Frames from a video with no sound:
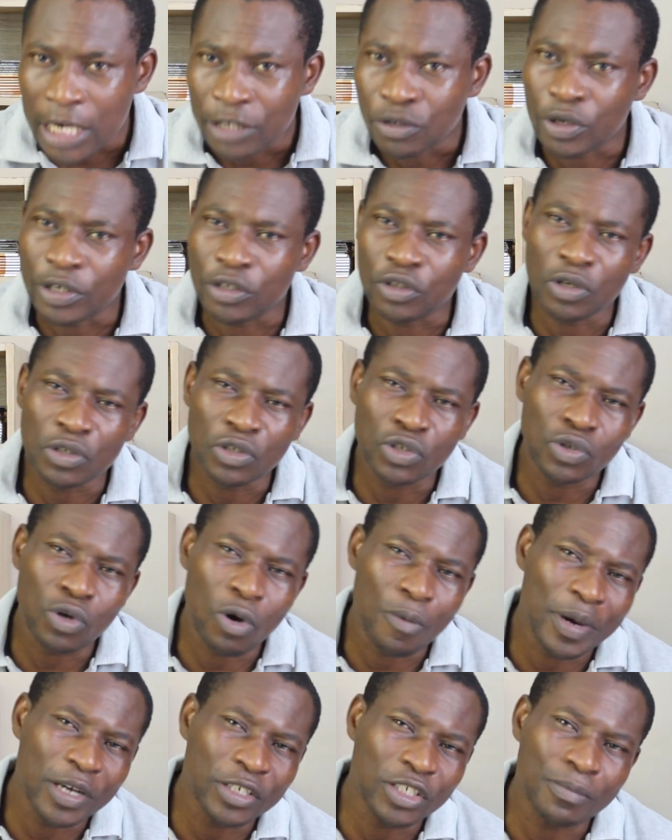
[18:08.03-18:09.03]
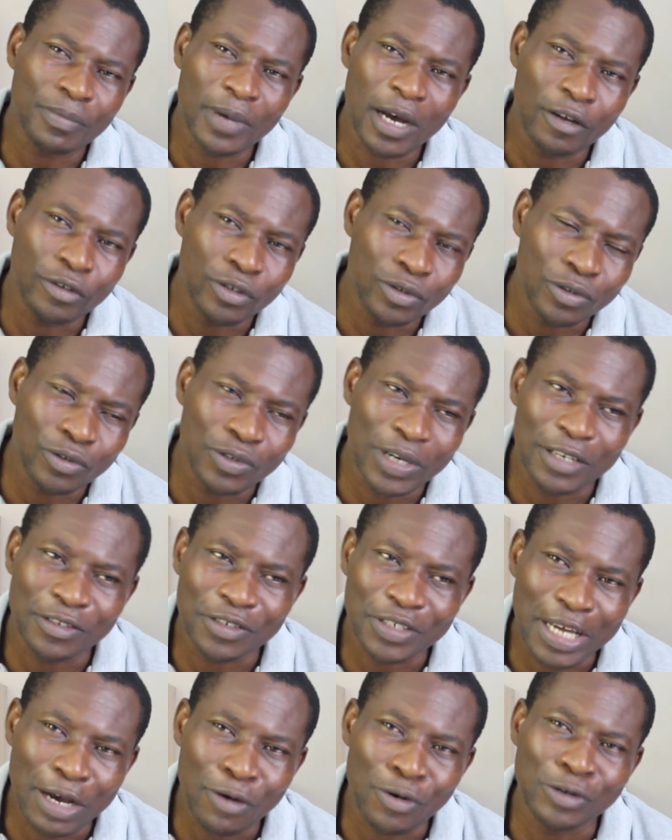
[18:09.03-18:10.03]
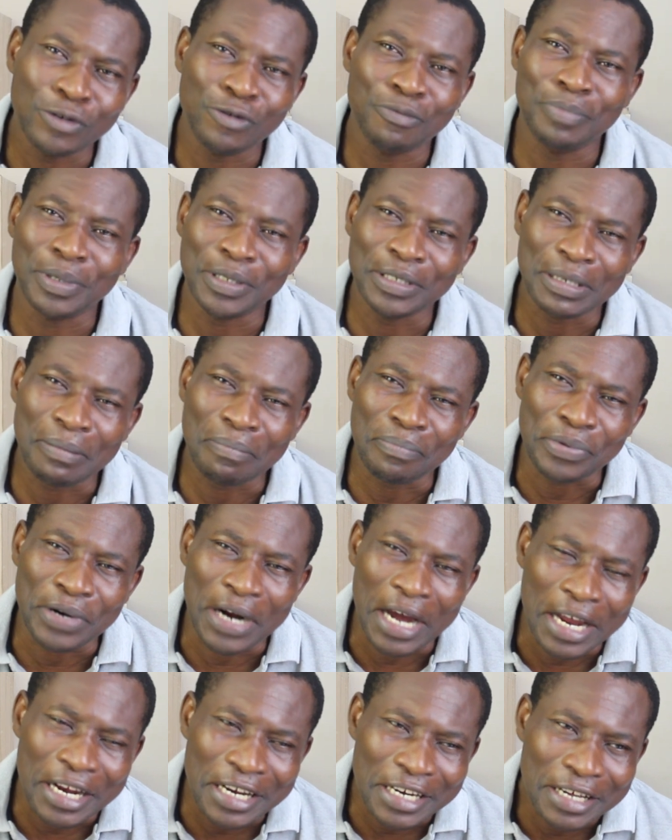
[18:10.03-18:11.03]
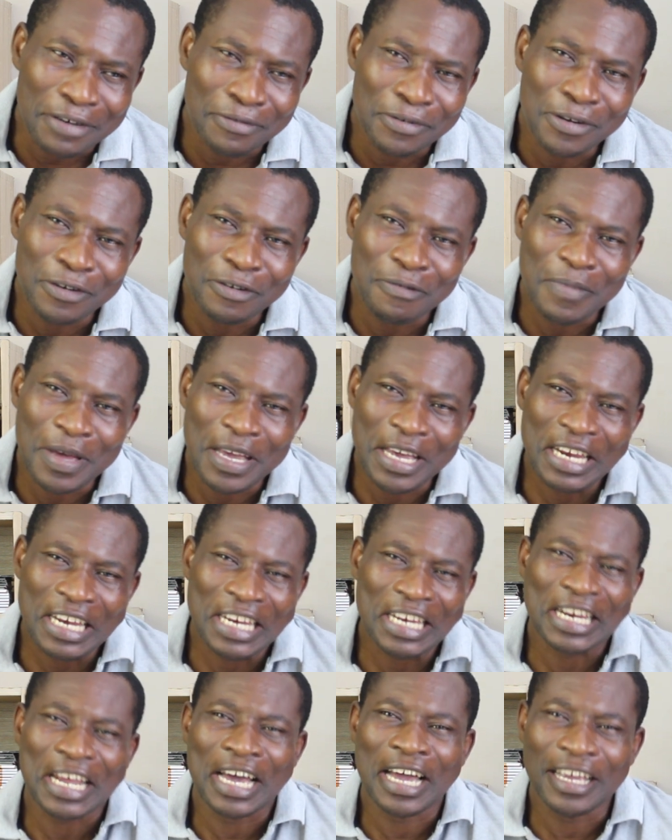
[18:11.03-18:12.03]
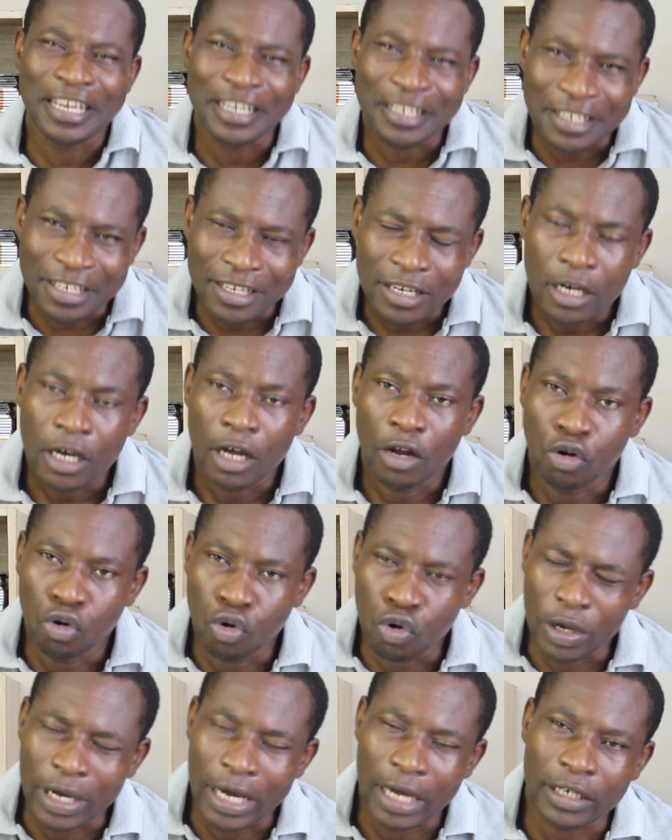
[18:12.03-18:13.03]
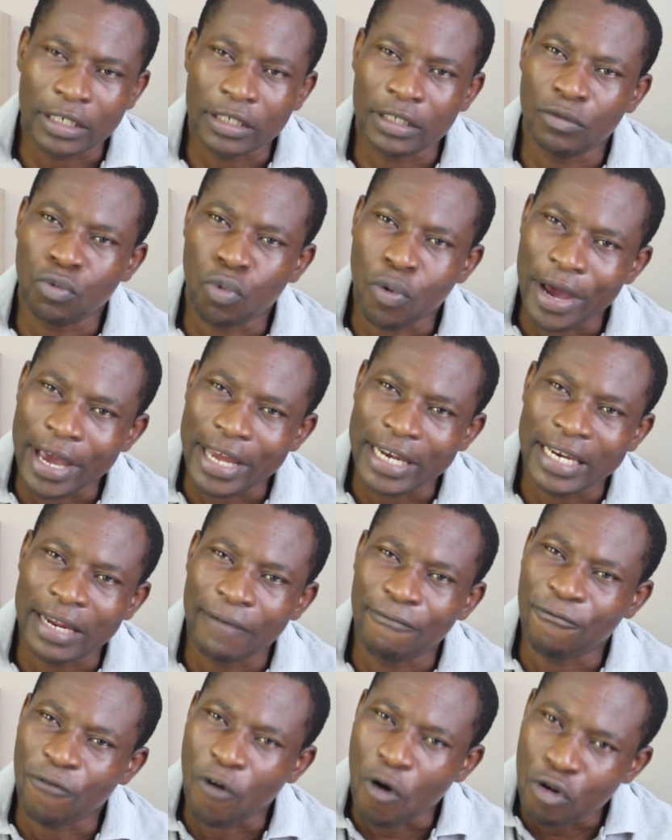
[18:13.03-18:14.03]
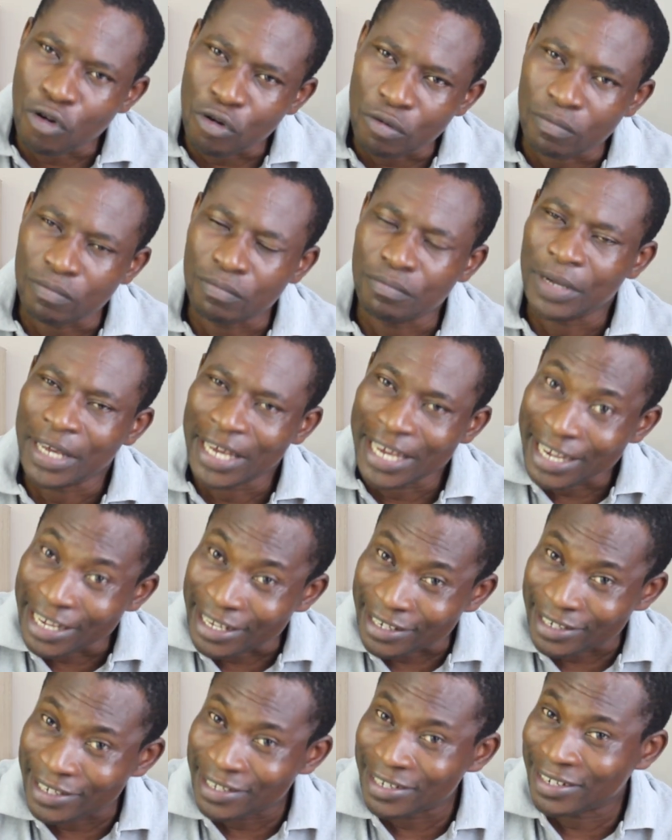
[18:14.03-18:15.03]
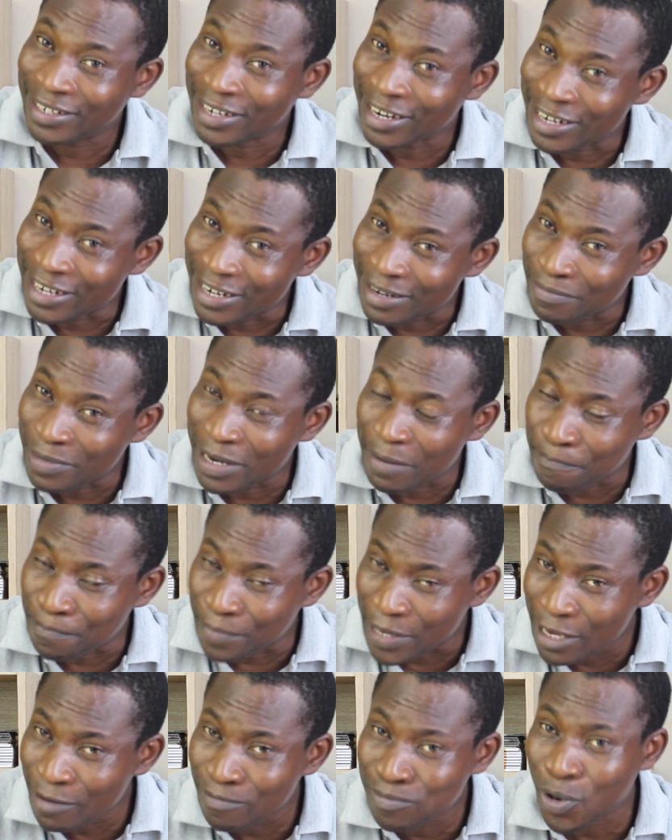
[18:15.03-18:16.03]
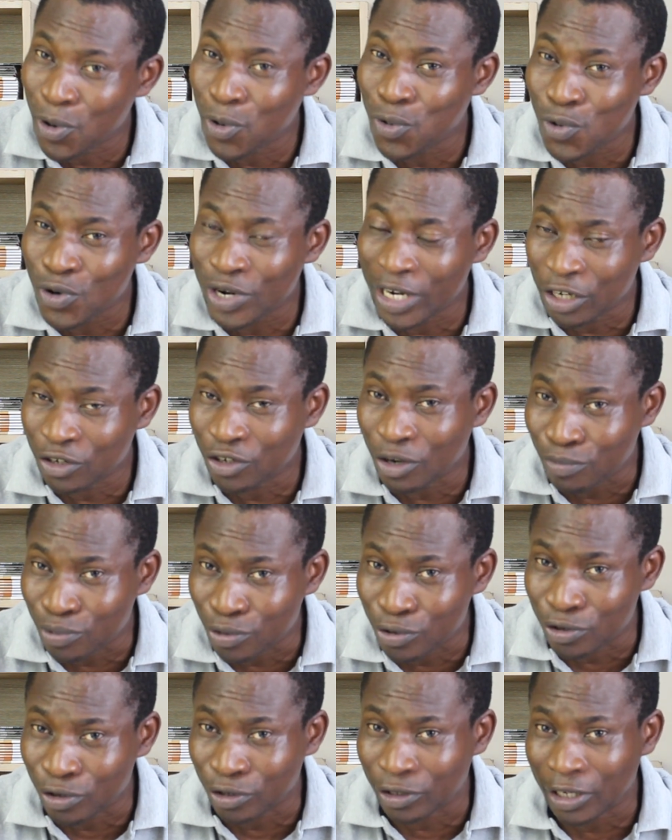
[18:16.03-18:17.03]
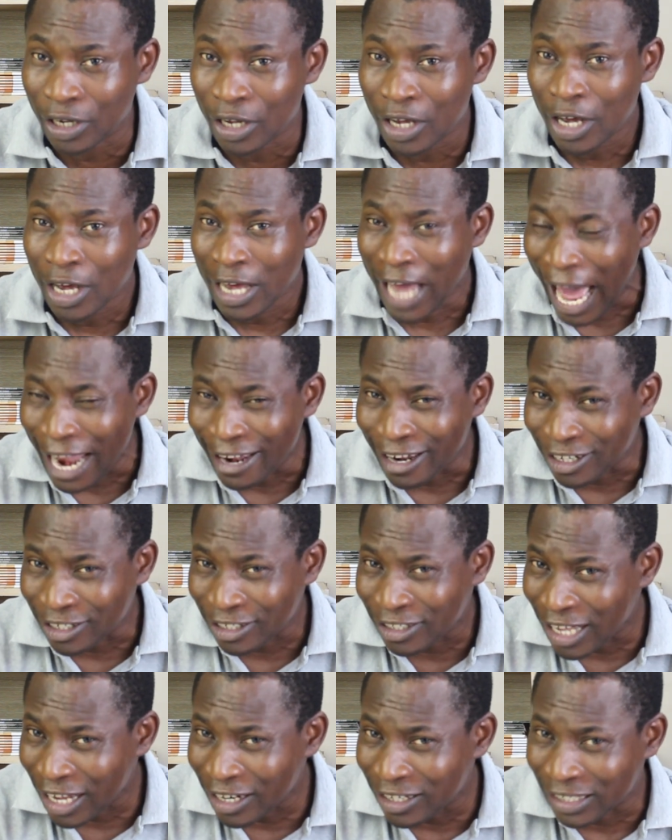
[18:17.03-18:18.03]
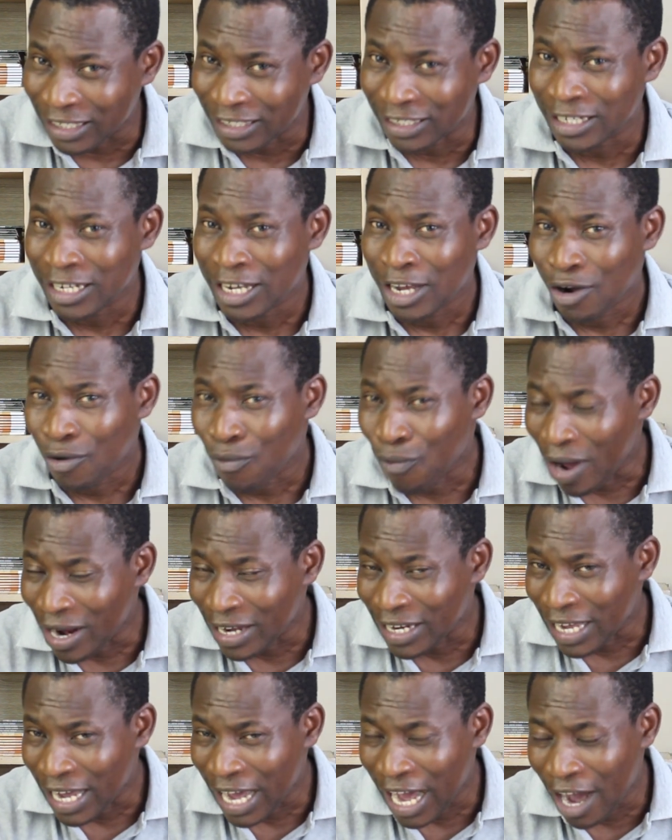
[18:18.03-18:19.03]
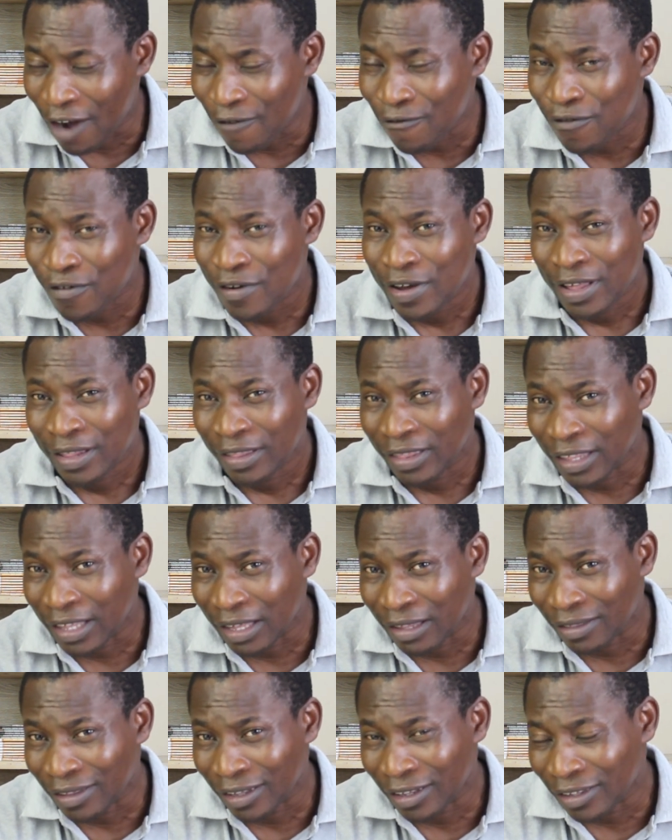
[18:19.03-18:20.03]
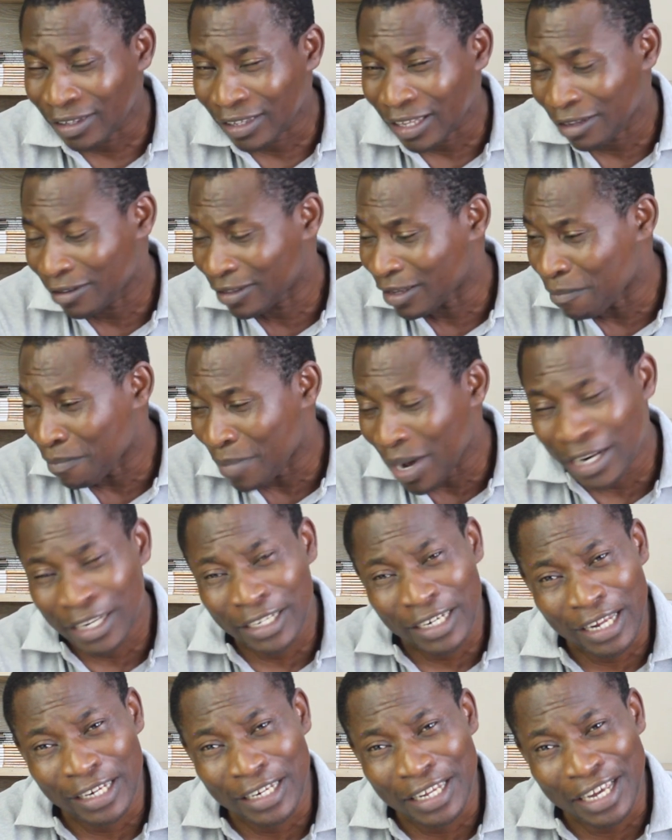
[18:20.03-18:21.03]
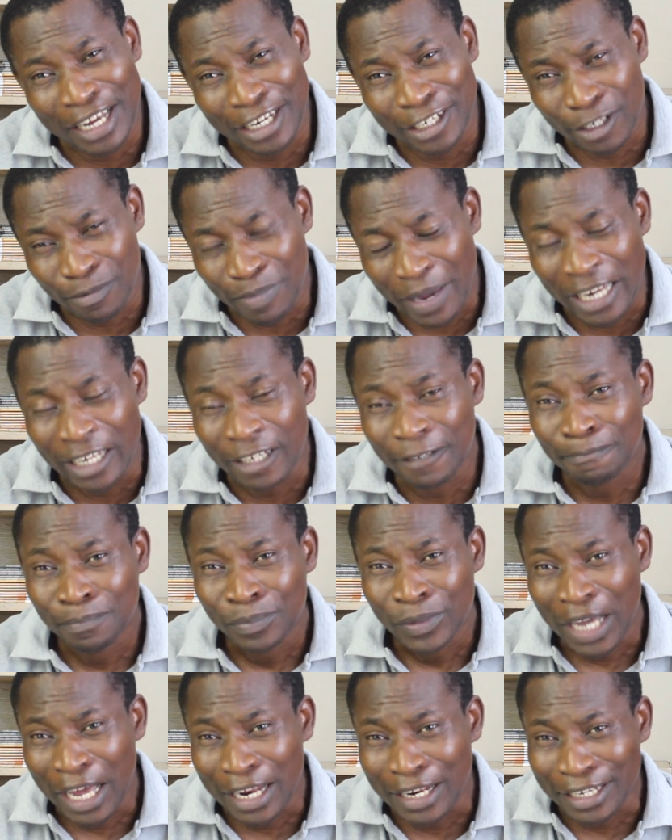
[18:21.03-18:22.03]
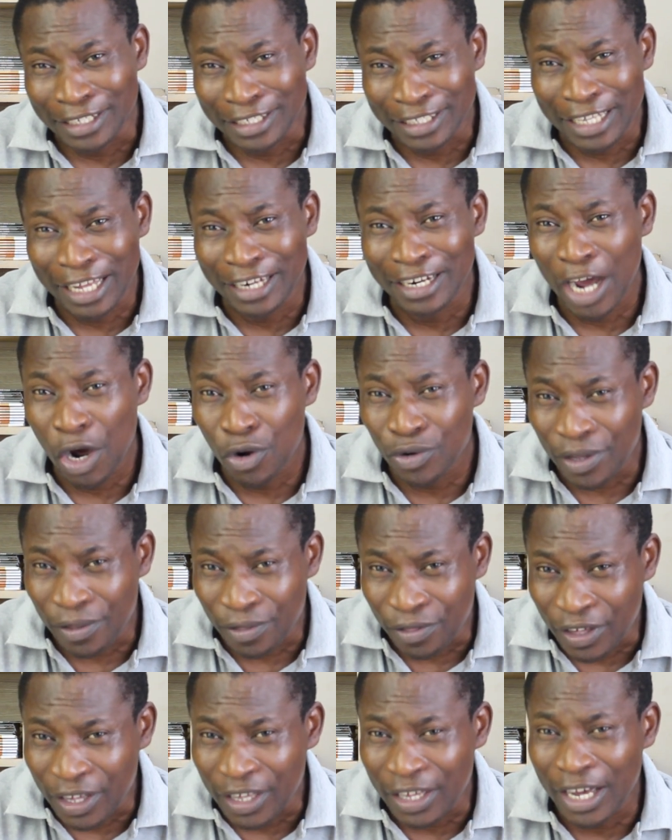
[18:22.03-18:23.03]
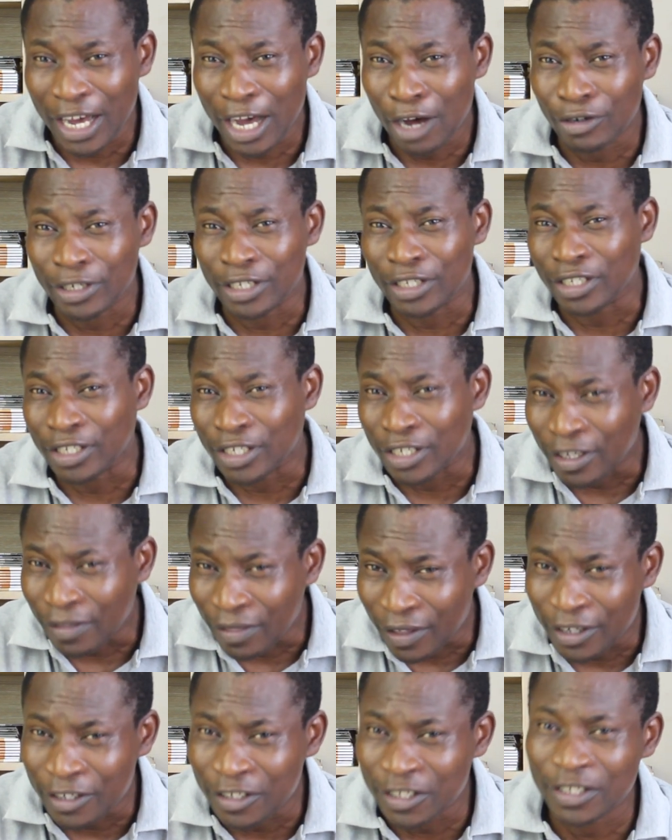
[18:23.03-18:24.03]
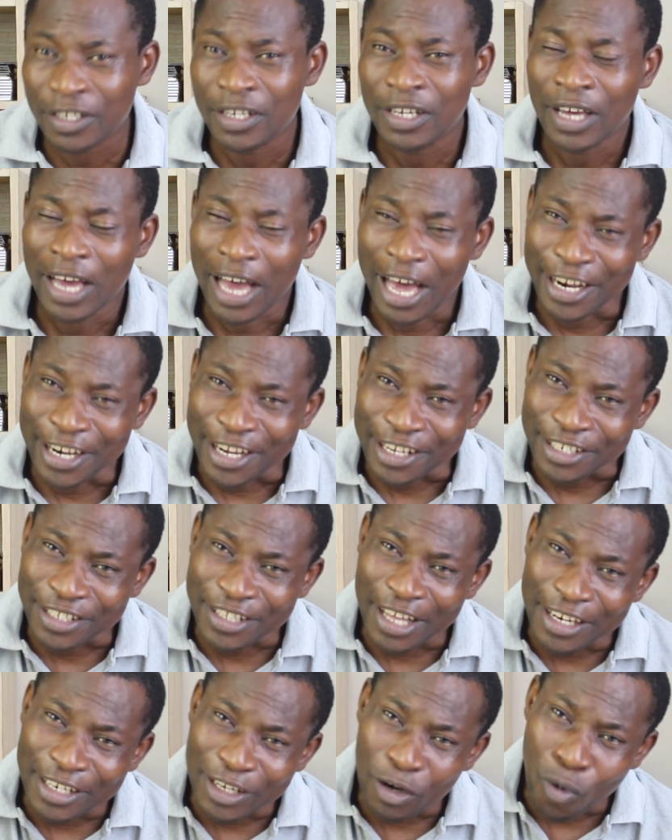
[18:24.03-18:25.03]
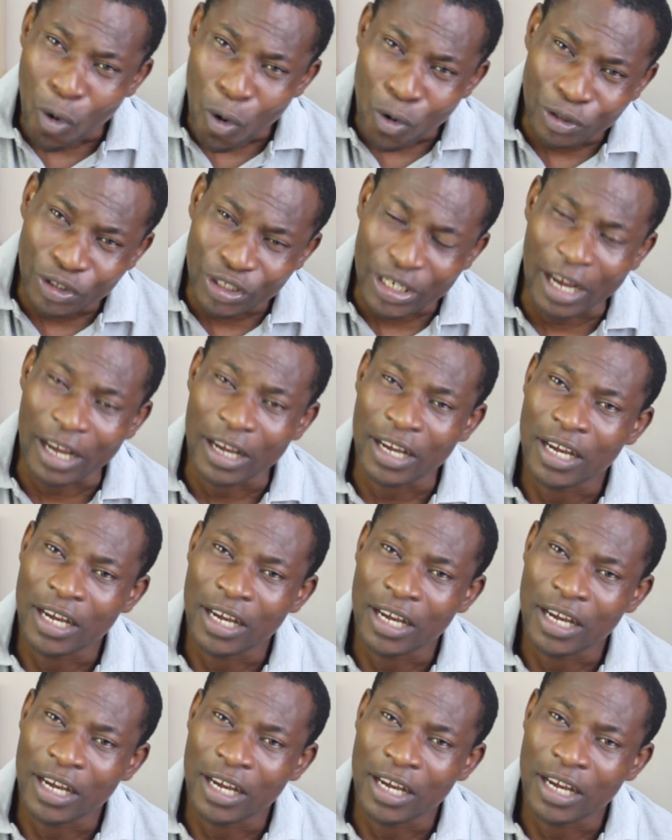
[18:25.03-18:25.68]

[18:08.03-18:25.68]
So it's not so much about you trying to say, I want to build a brand, I want to make it nice, look at where the volume is. Then the people who need your product understand what they have, the money that they can spend, understand how they think, how they see things, understand the culture